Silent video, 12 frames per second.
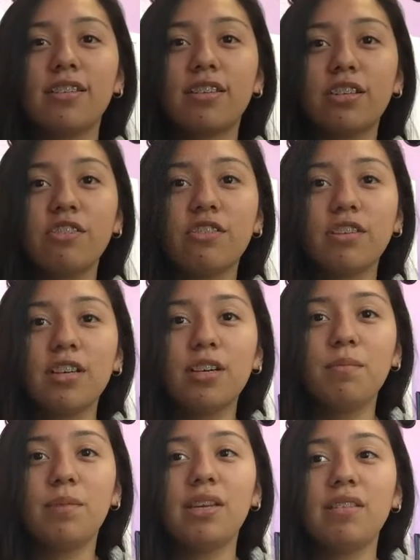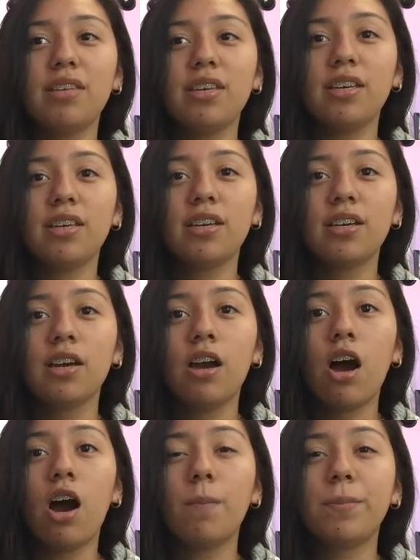such an amazing
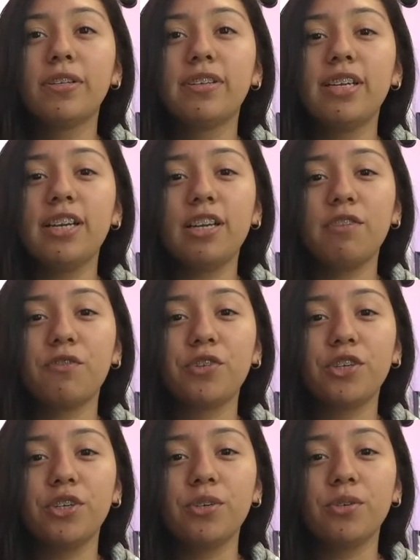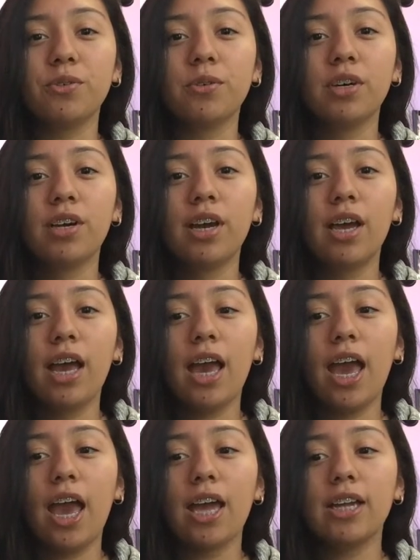opportunity for you
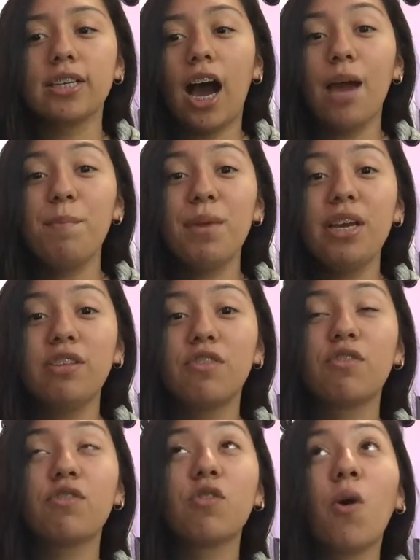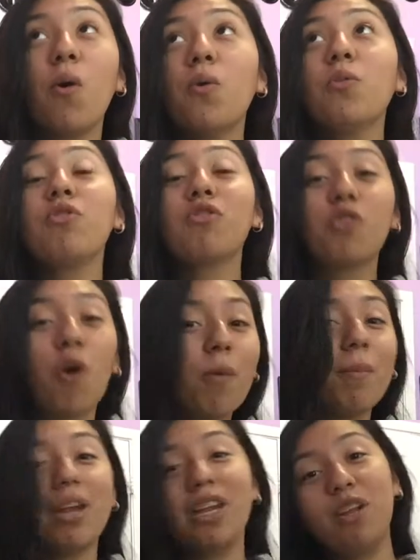and I made so so
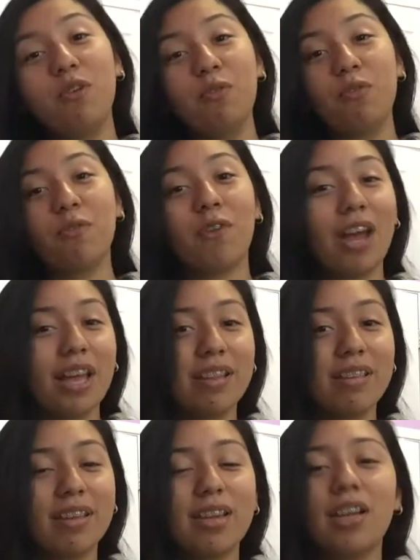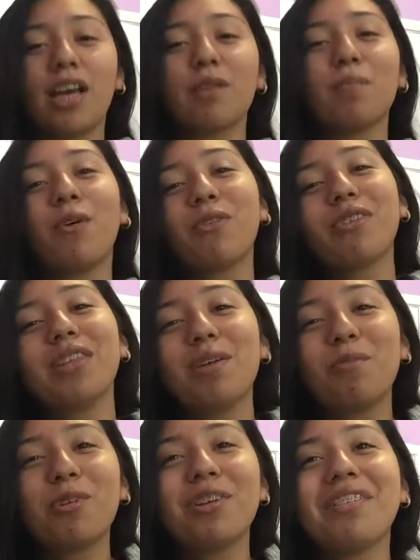many new friends and like most of
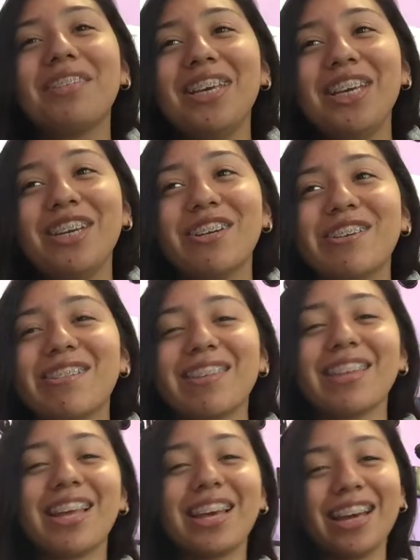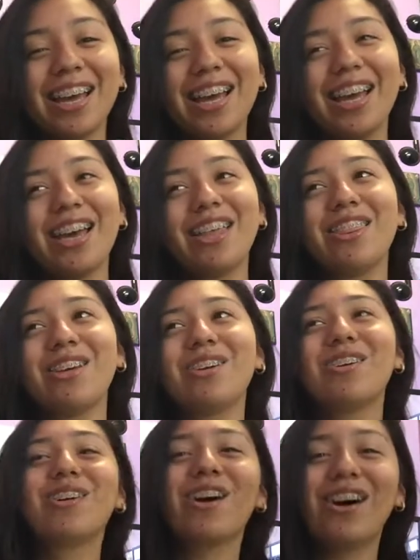them were seniors and like they're
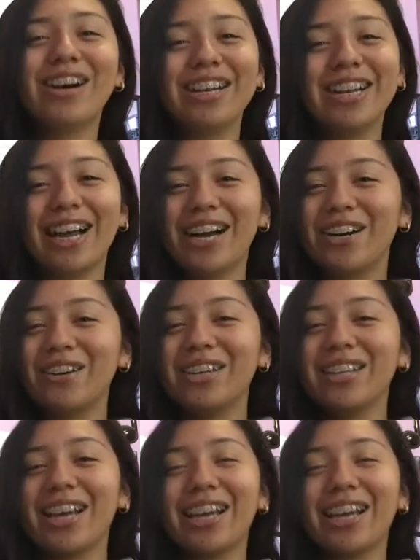gone now and